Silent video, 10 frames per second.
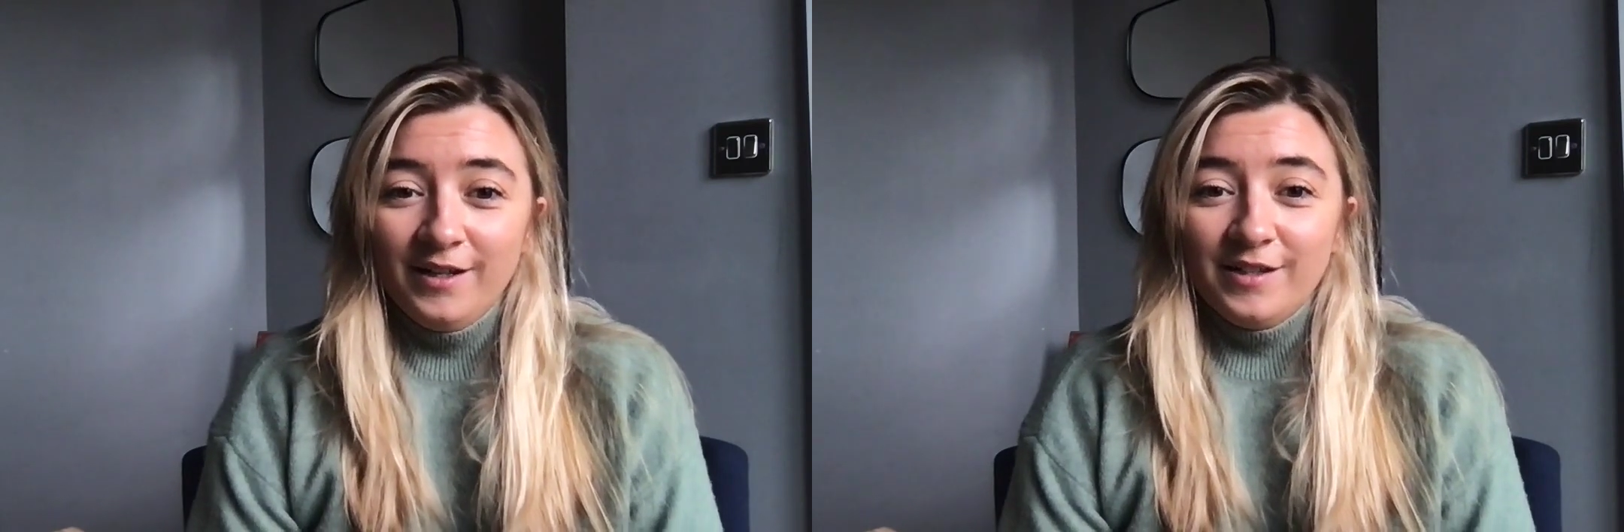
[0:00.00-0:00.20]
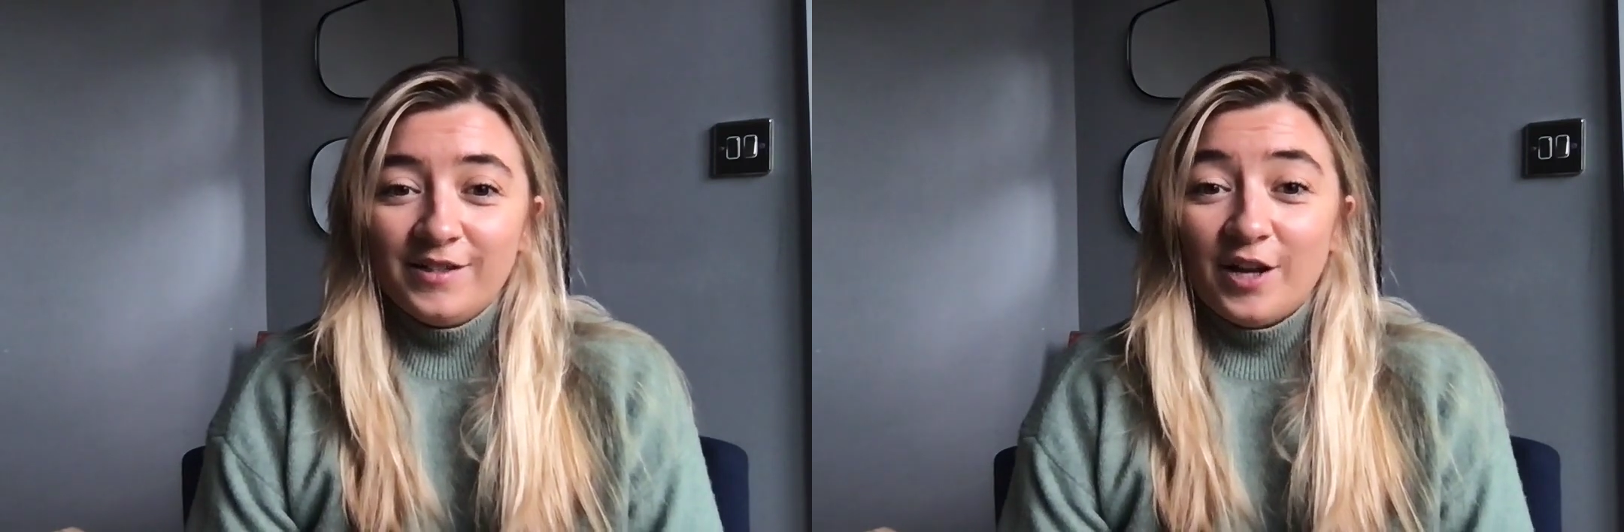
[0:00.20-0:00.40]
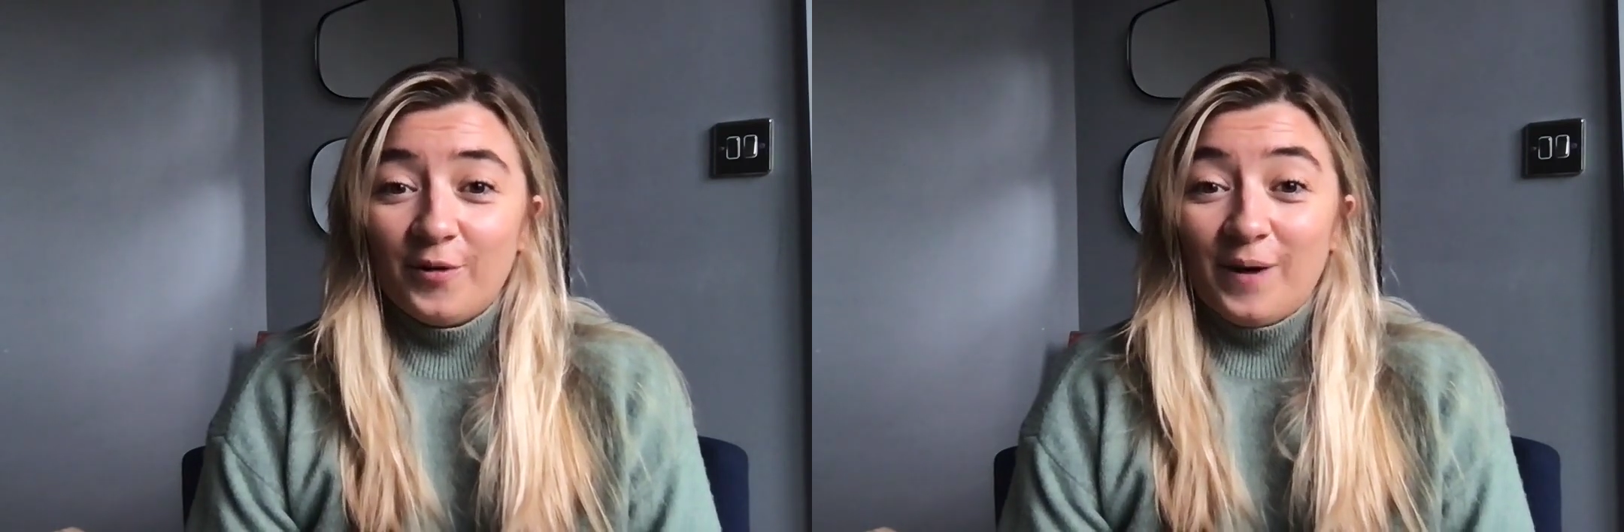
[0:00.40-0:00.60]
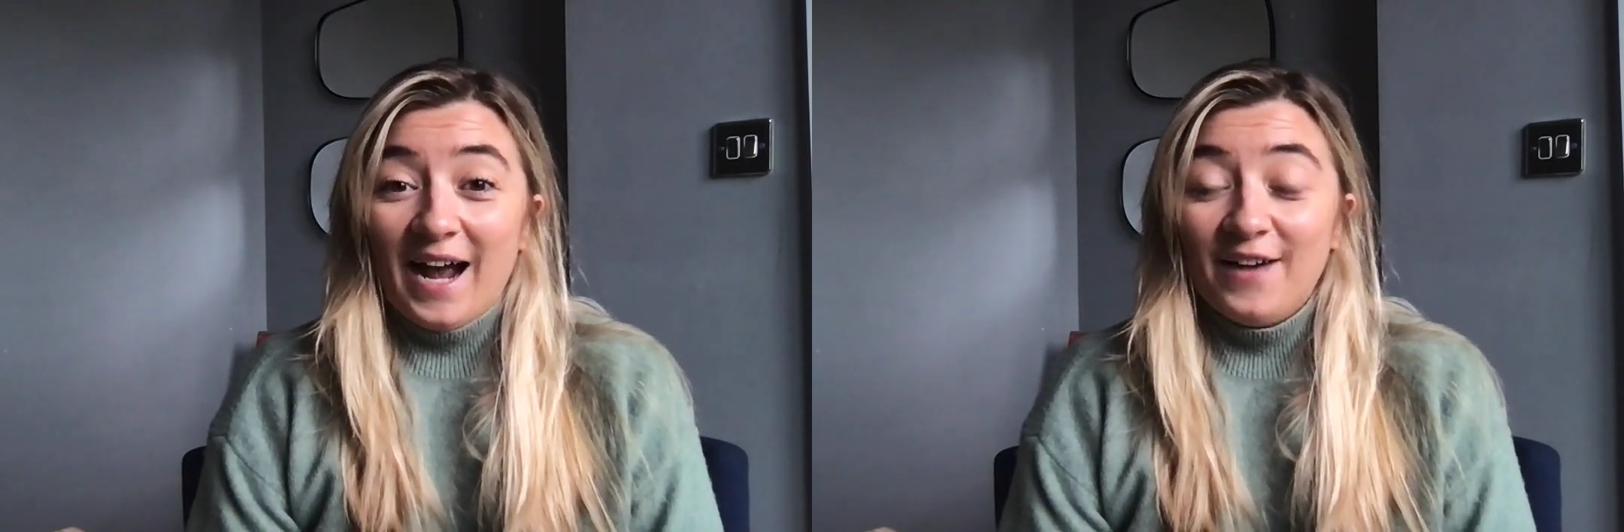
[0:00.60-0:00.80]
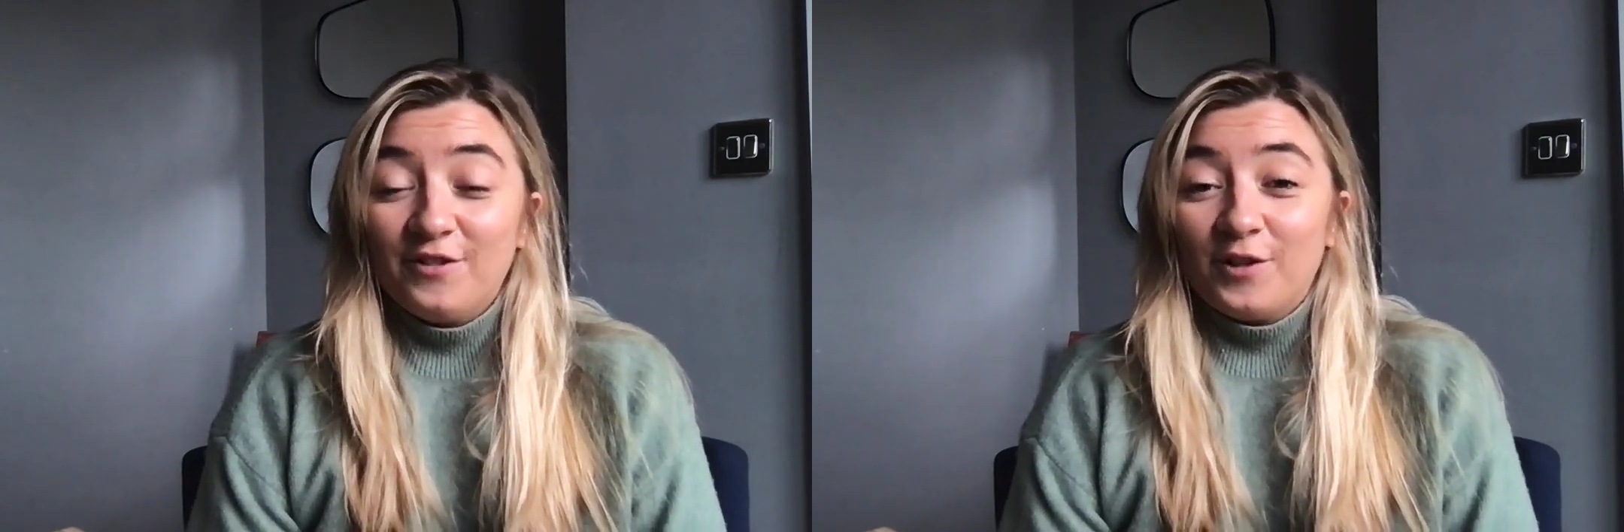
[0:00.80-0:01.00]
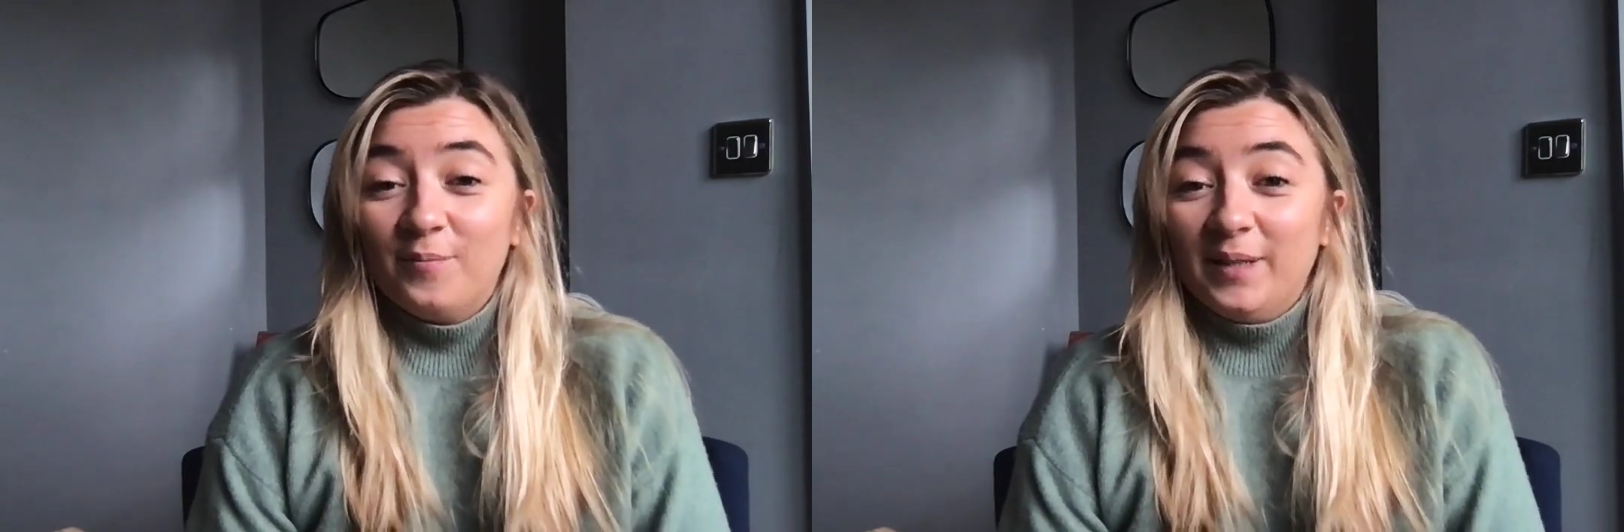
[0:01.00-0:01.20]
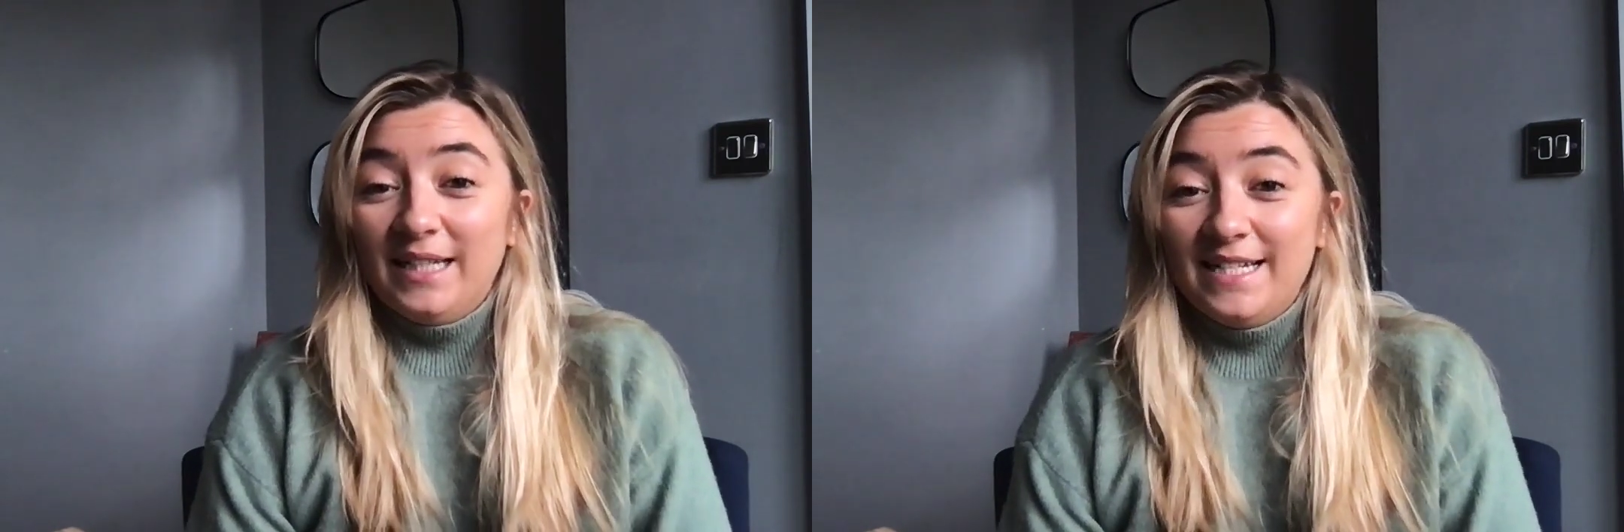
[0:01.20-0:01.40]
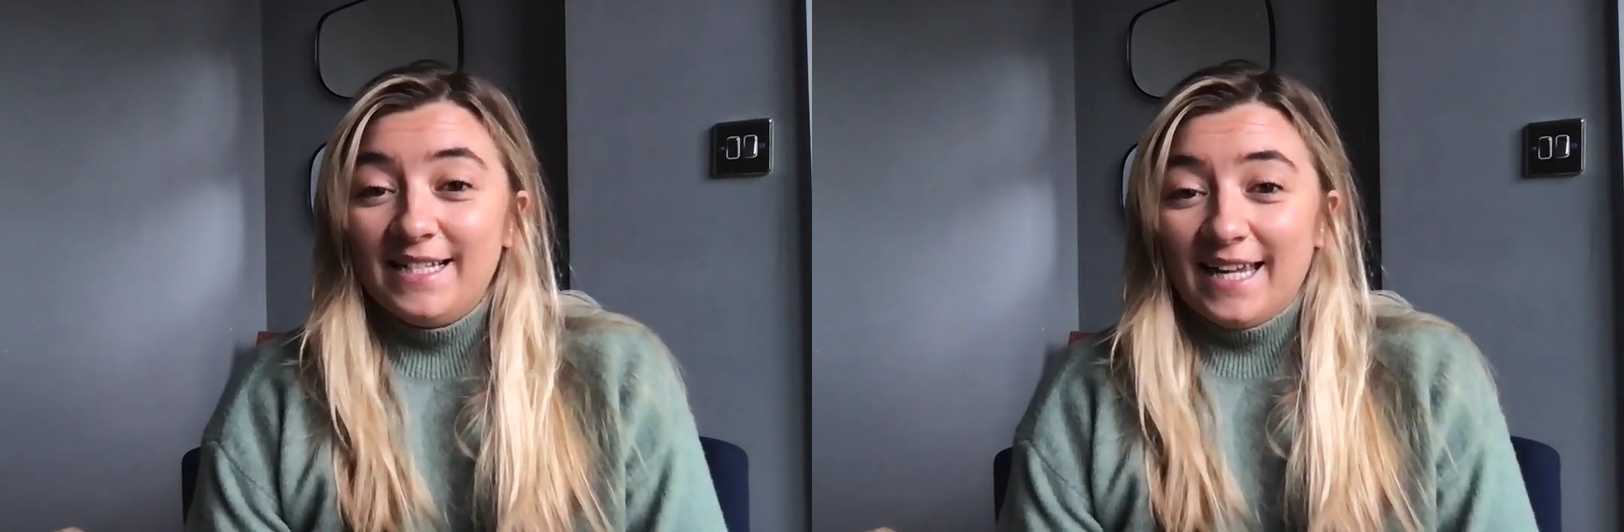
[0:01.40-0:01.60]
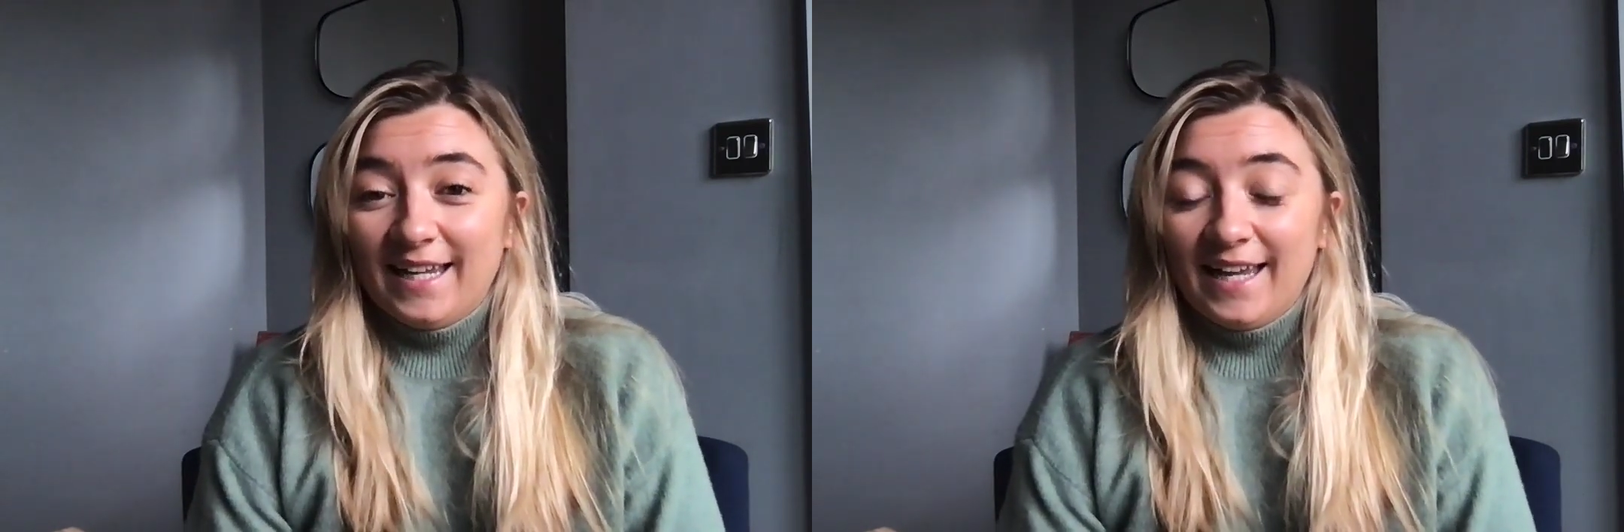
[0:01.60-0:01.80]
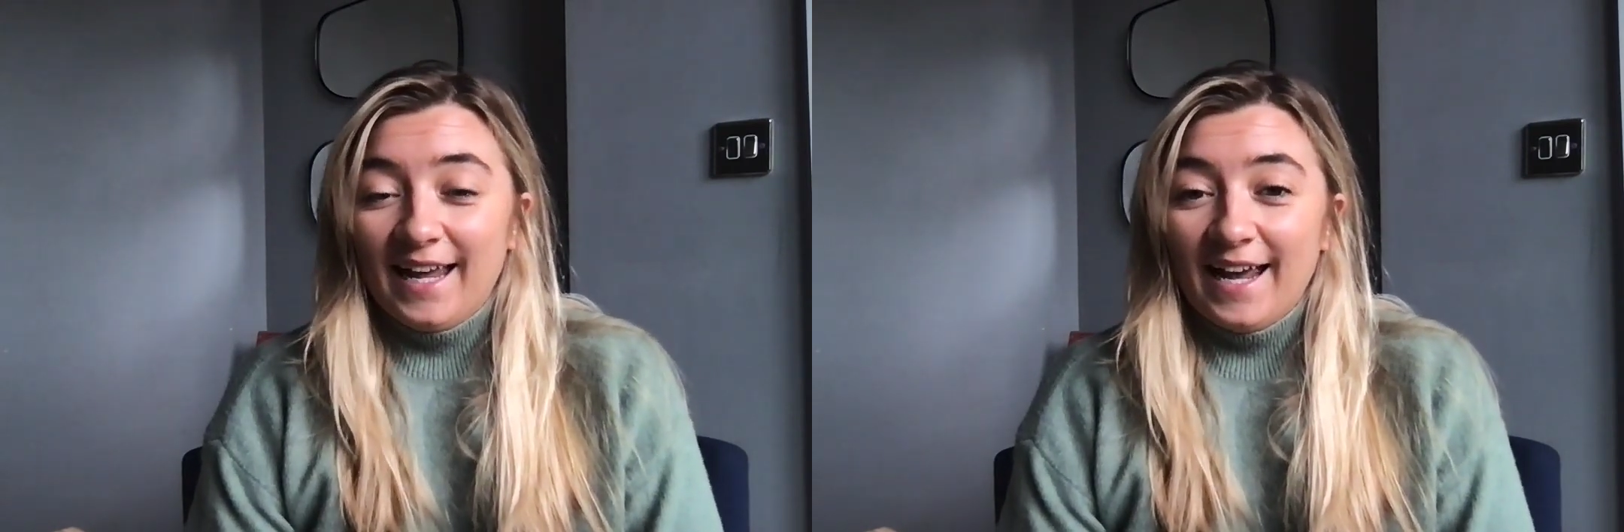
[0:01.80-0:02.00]
So, after completing
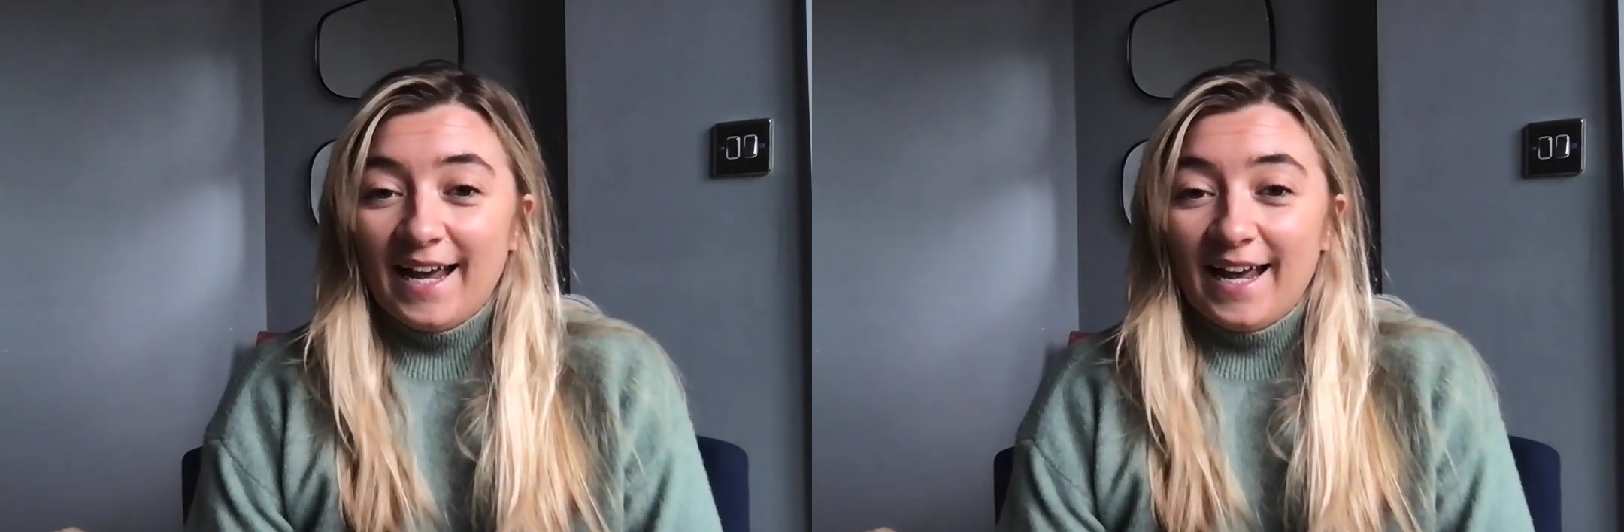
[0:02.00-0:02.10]
it,